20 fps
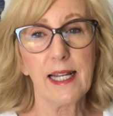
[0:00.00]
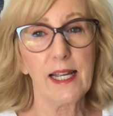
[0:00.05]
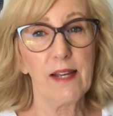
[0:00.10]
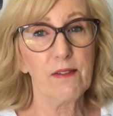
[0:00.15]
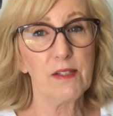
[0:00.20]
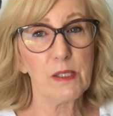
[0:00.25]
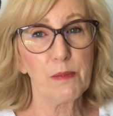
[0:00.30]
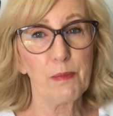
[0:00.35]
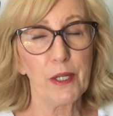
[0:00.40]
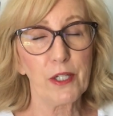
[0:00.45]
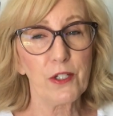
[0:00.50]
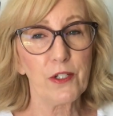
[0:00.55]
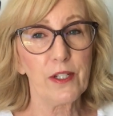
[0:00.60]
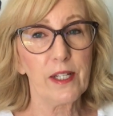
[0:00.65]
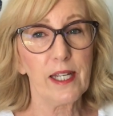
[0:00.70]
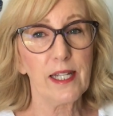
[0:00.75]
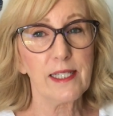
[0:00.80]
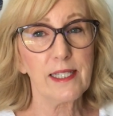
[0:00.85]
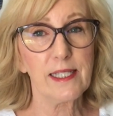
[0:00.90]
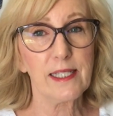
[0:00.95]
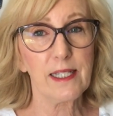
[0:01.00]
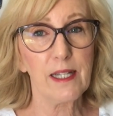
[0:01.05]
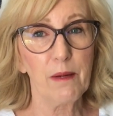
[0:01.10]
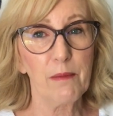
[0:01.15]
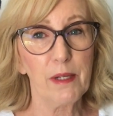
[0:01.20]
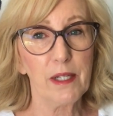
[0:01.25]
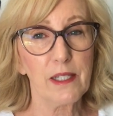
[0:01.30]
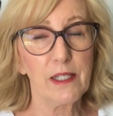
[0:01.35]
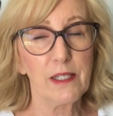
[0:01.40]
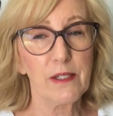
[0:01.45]
I have a special guest
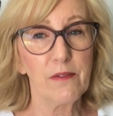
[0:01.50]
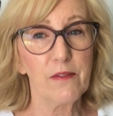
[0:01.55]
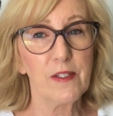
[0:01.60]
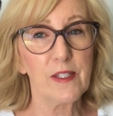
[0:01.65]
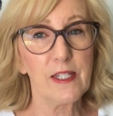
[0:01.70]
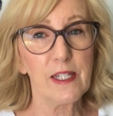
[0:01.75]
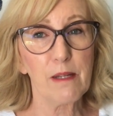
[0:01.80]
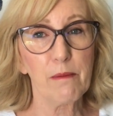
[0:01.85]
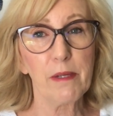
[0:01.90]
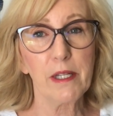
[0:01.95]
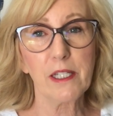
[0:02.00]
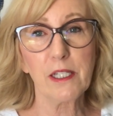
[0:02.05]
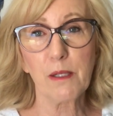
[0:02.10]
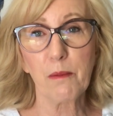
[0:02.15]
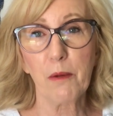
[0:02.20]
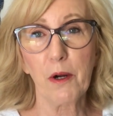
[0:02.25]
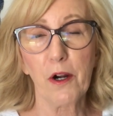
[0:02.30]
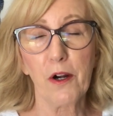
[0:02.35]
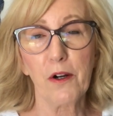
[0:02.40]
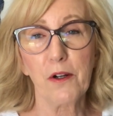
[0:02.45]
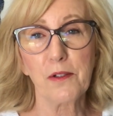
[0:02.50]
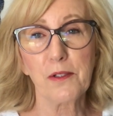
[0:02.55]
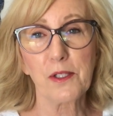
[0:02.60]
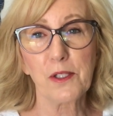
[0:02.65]
coming to see me tomorrow,